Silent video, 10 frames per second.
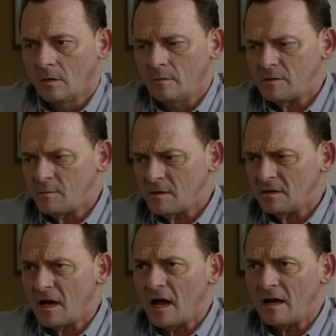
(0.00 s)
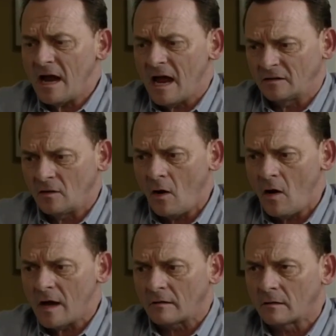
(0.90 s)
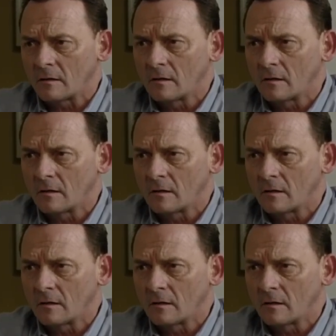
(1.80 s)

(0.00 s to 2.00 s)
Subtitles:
When am I supposed to cut that? It's got eyes.